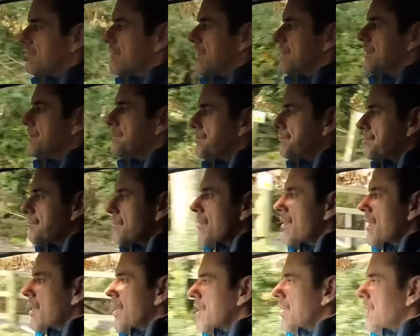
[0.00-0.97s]
of
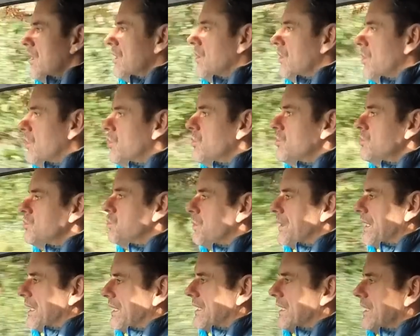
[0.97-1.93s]

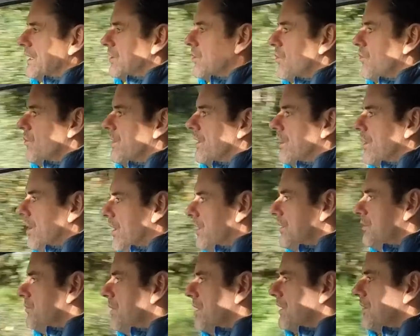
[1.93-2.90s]
hoodwink going
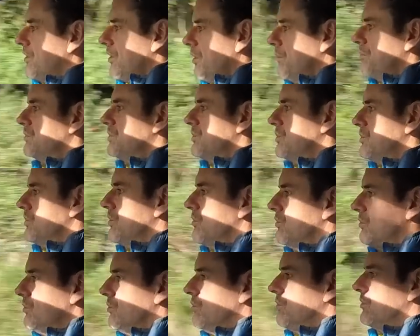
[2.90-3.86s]
on when it comes
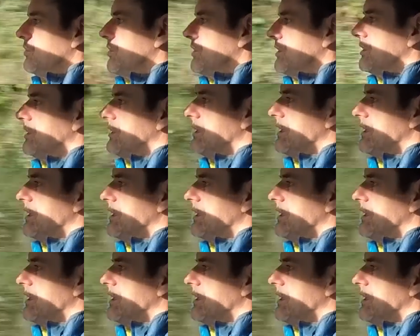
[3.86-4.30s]
to the